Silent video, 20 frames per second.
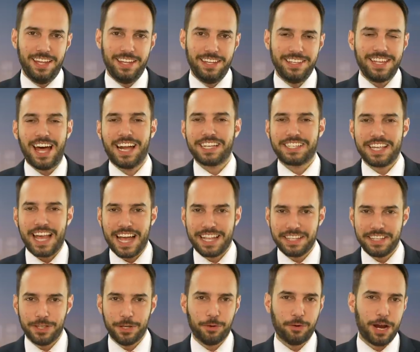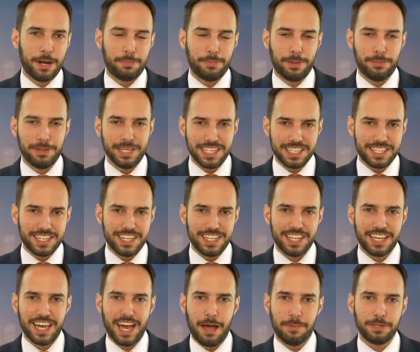Not exactly the great publicity
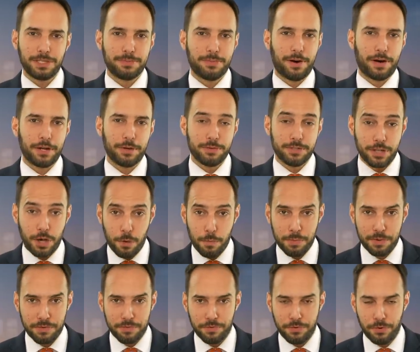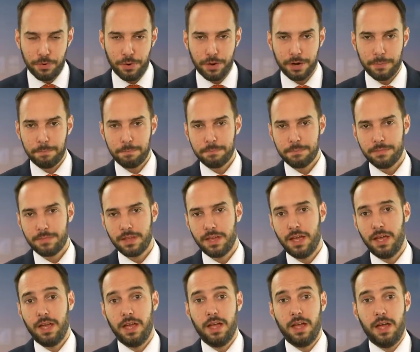the Communist Party was hoping for.
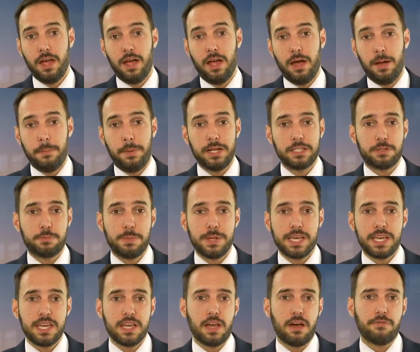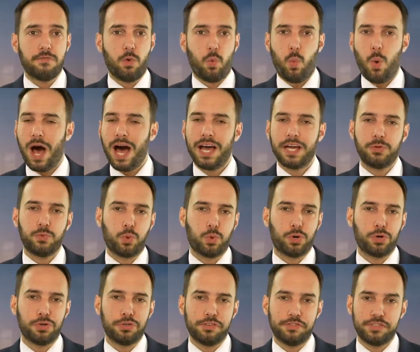But speaking of the wide
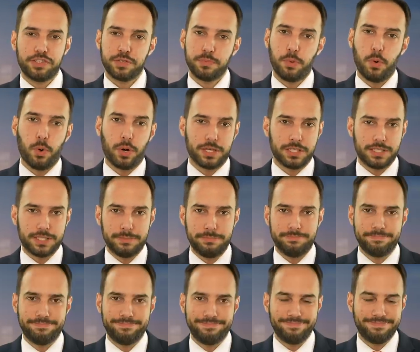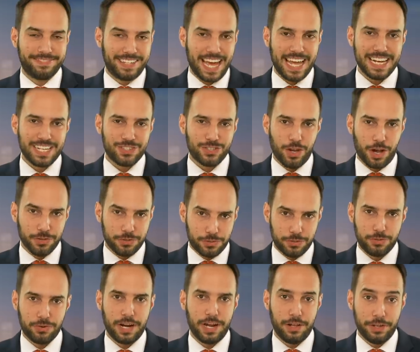world of sports, Tennis
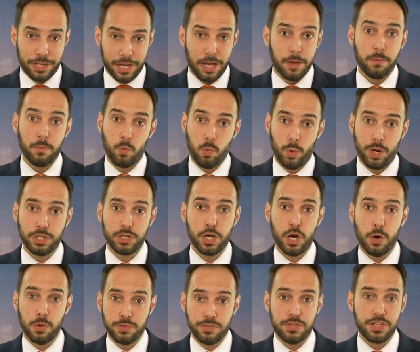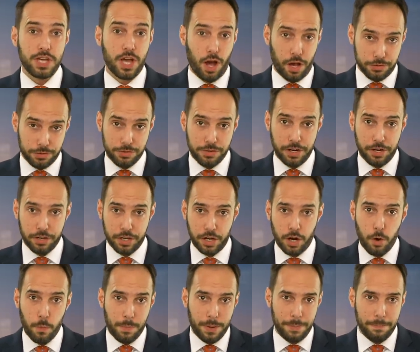Australia, which hosts the Australian
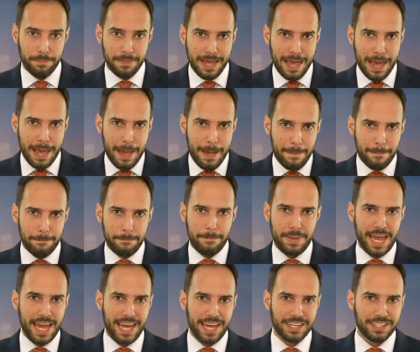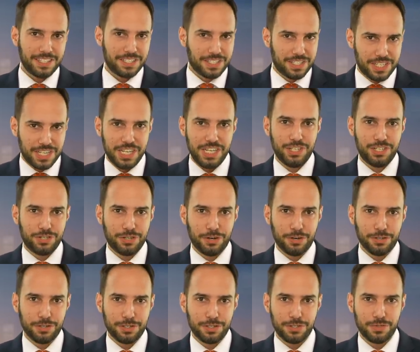Open, banned
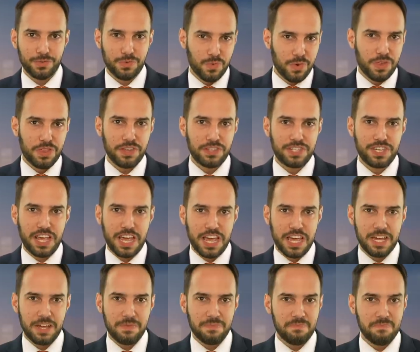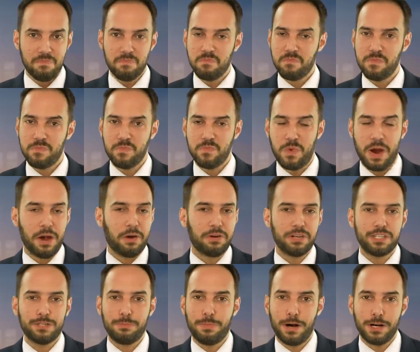t-shirts with the saying, "Where
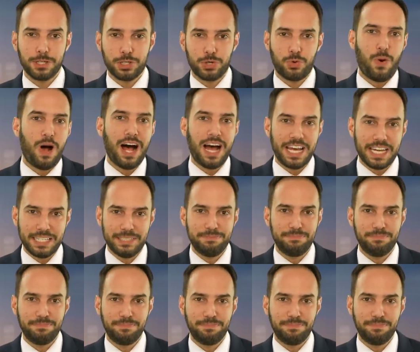is Peng Shuai?"